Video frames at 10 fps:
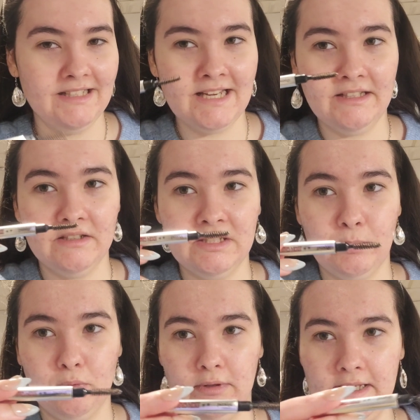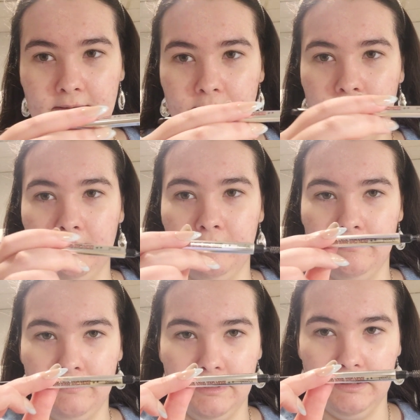take the spoolie,
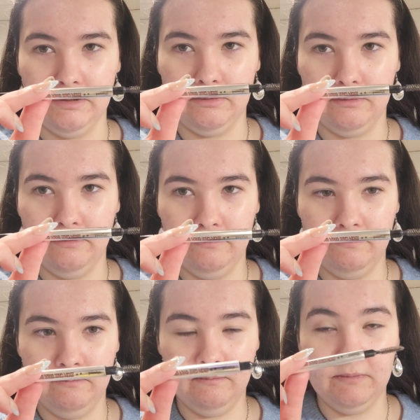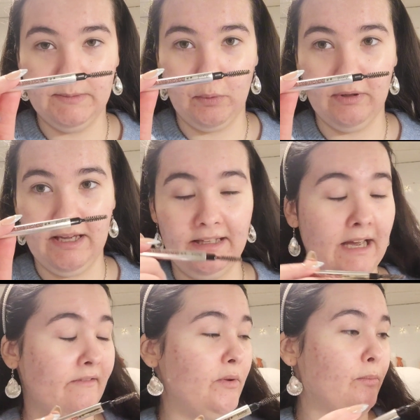the little spoolie at the
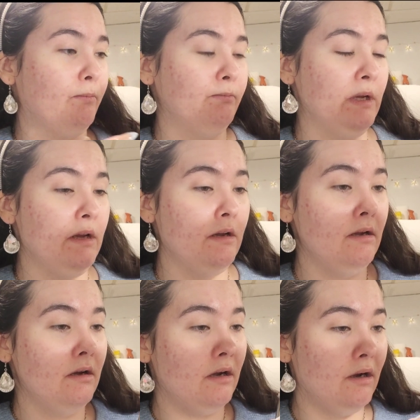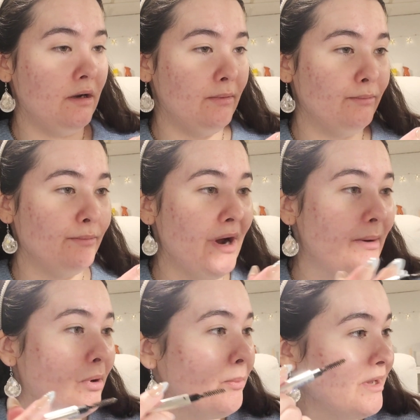end of the
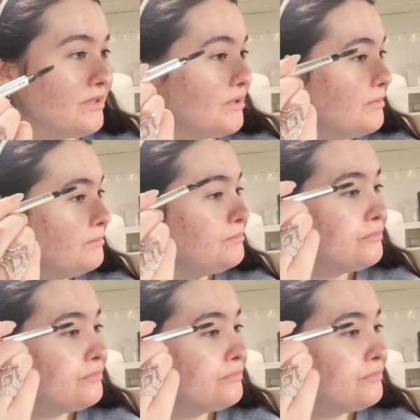eyebrow pencil,